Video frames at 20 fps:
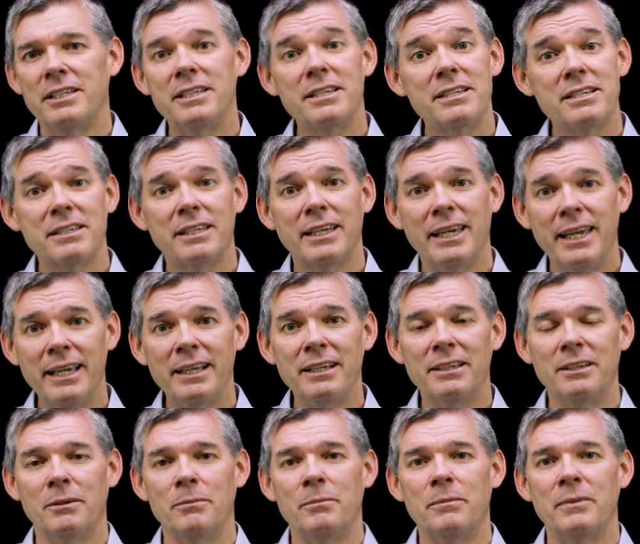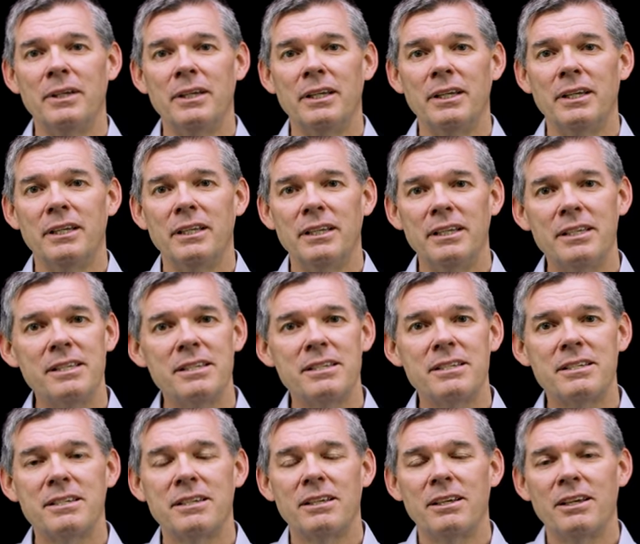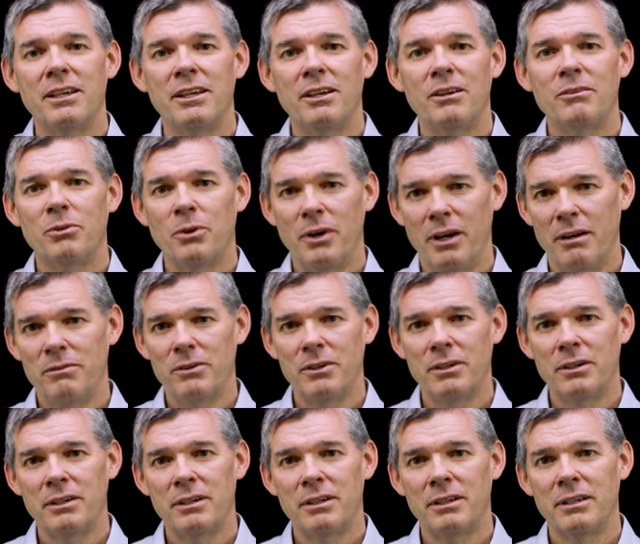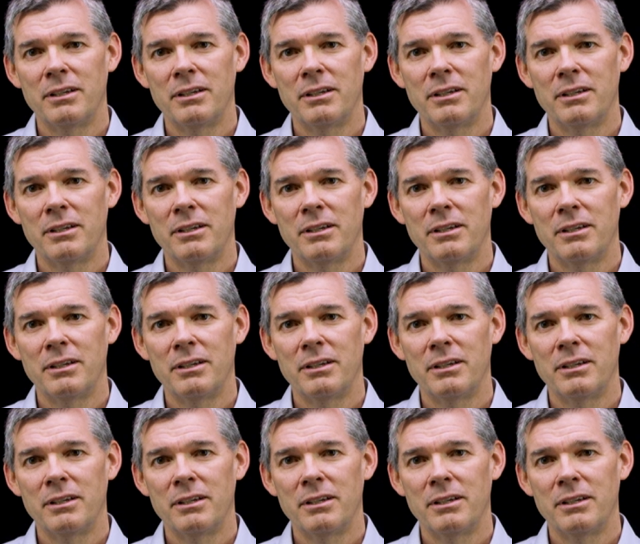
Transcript: His kingdom is forever.